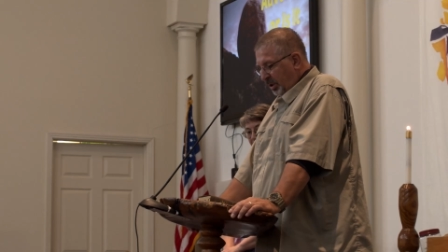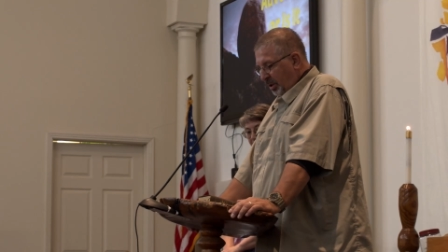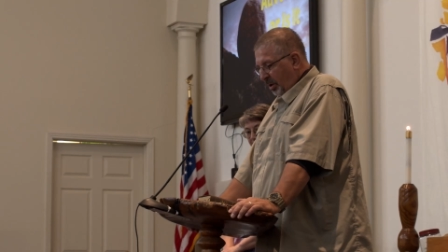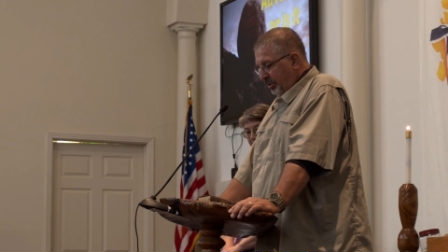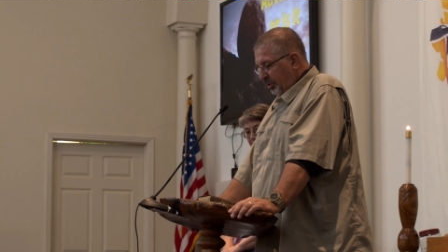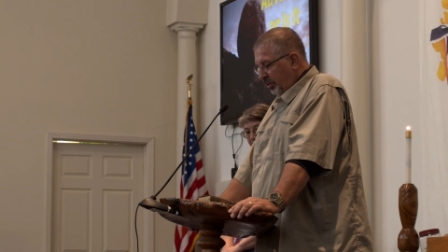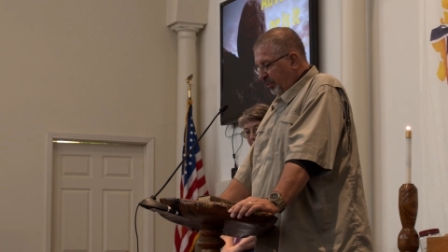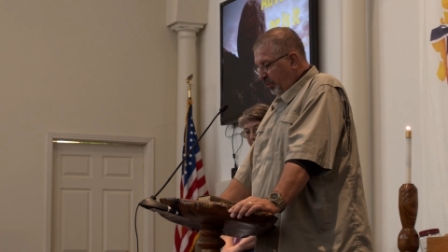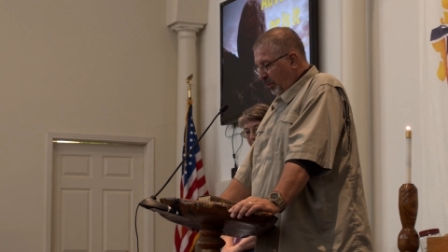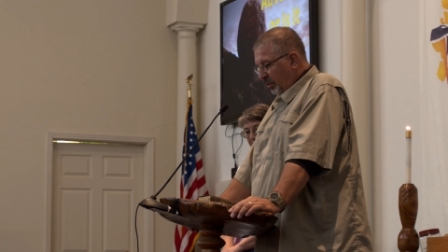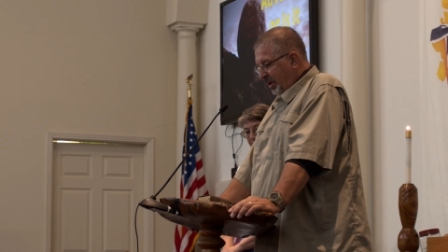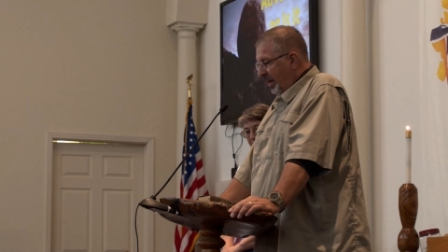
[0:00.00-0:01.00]
in our youth,
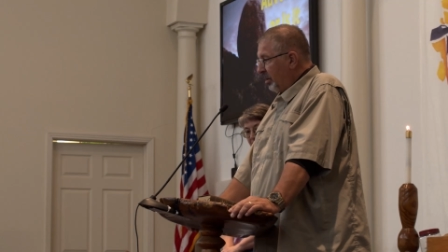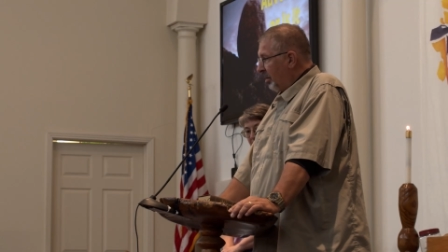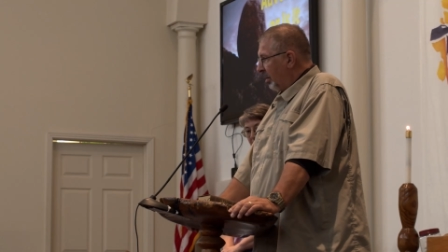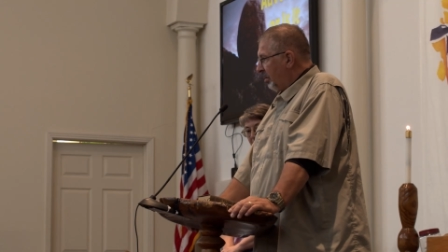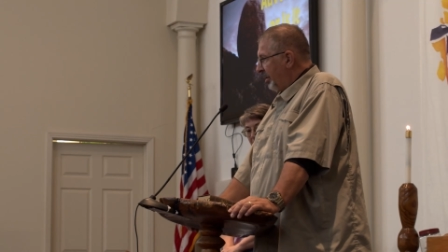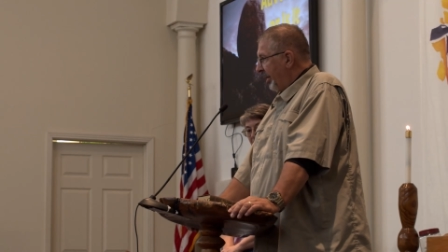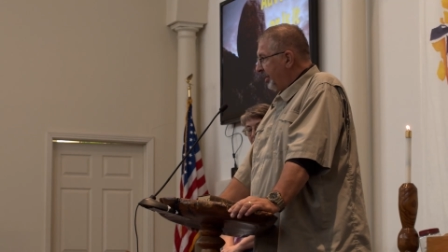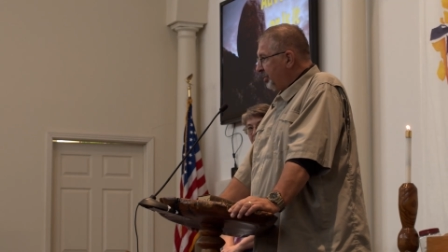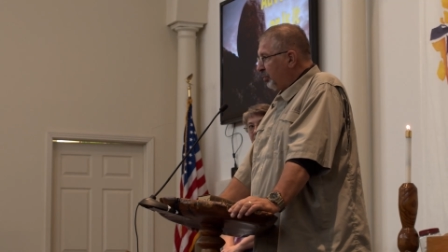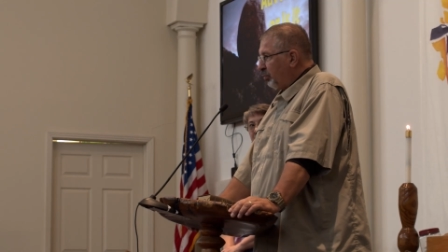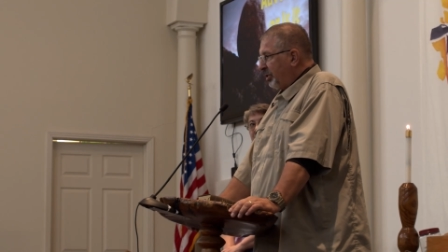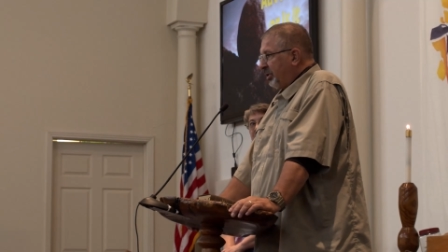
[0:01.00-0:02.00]
we were kind of knuckleheads,
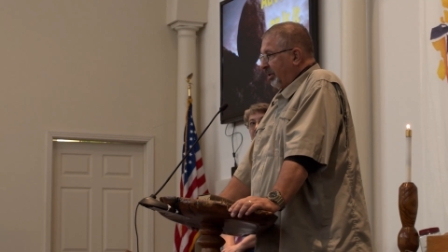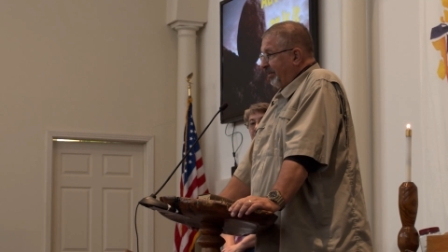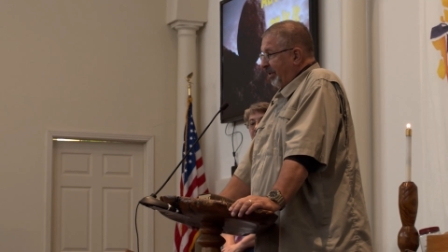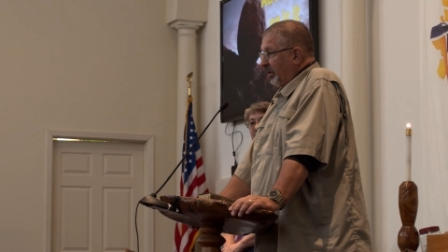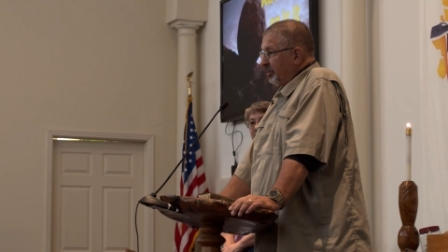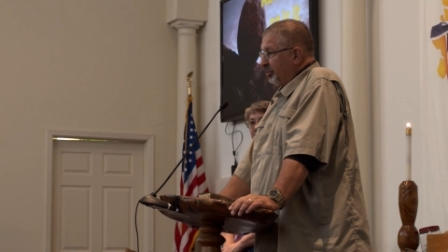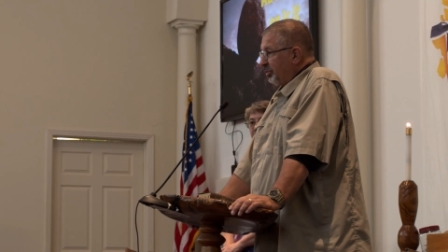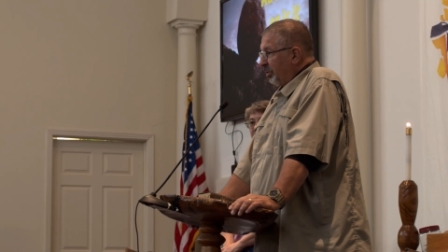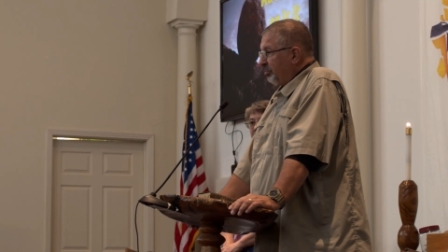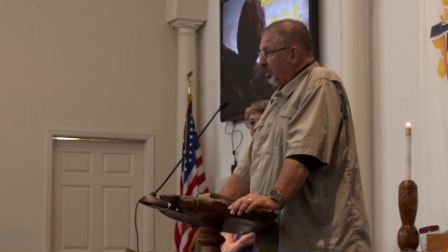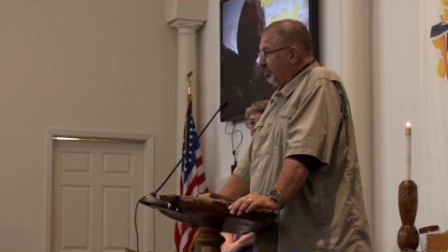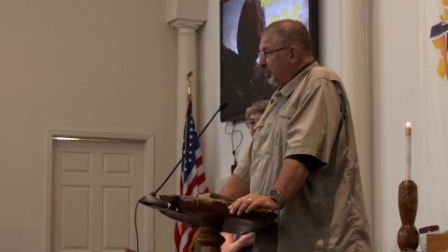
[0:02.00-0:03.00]
and we did things
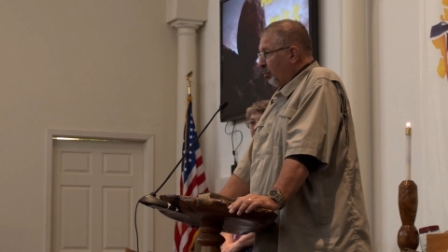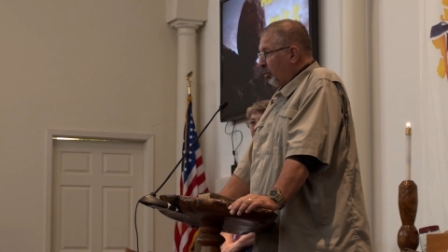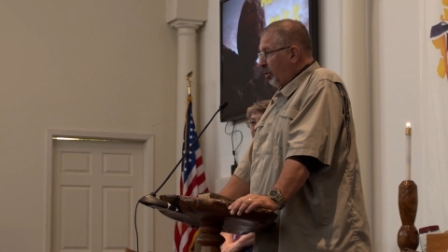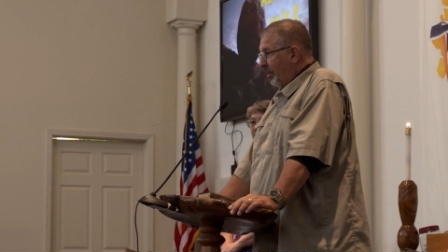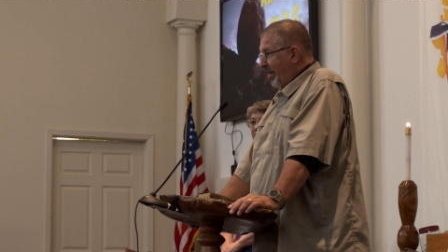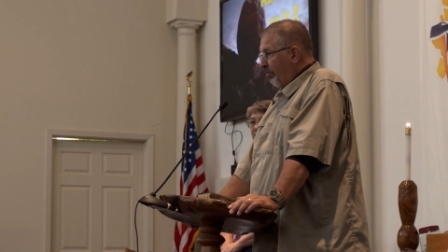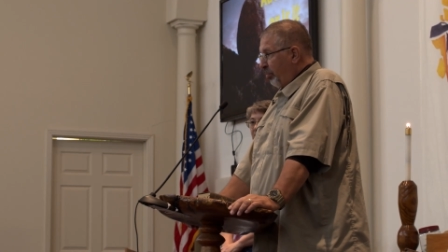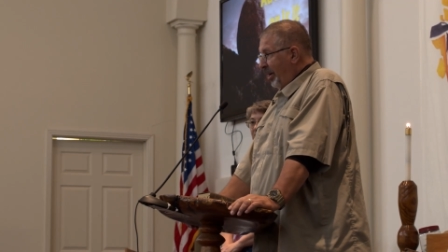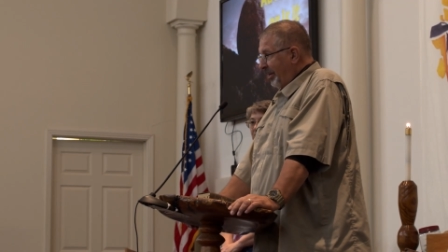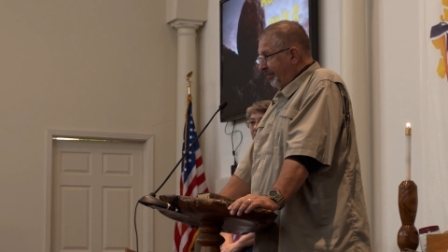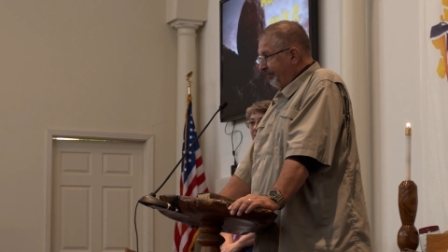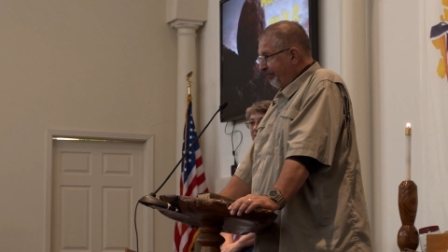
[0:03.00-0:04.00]
sometimes that weren't all that bright.